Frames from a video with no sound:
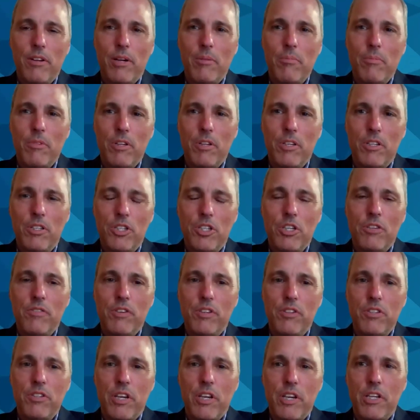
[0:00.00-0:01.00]
I'm the Chief
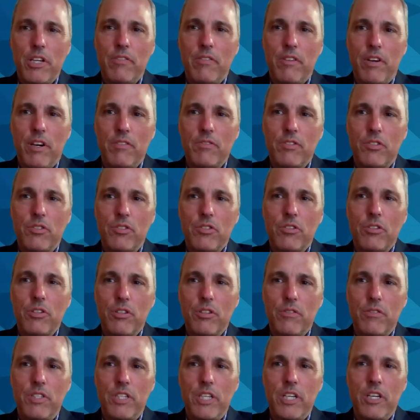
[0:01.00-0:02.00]
Executive Officer
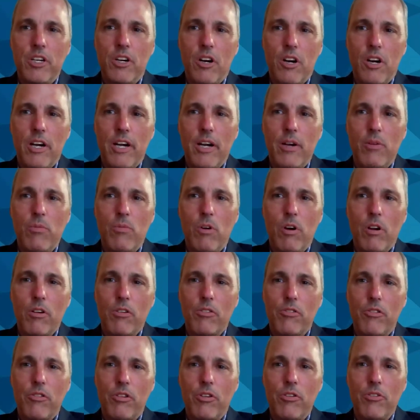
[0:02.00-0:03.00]
of
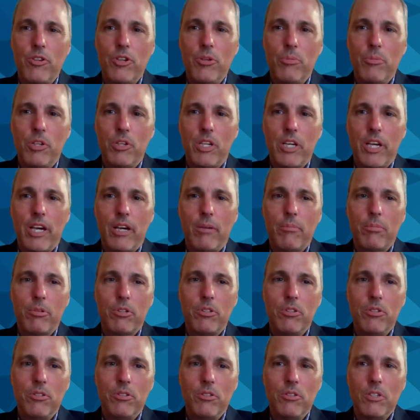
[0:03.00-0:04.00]
DRiWaterstone Human
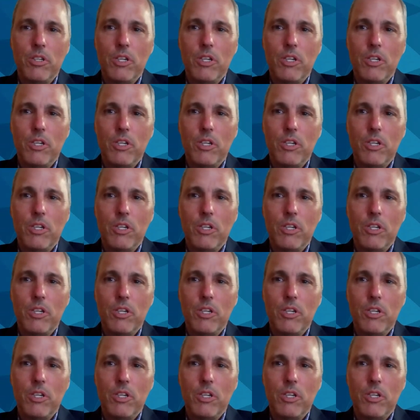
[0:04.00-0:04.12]
Capital.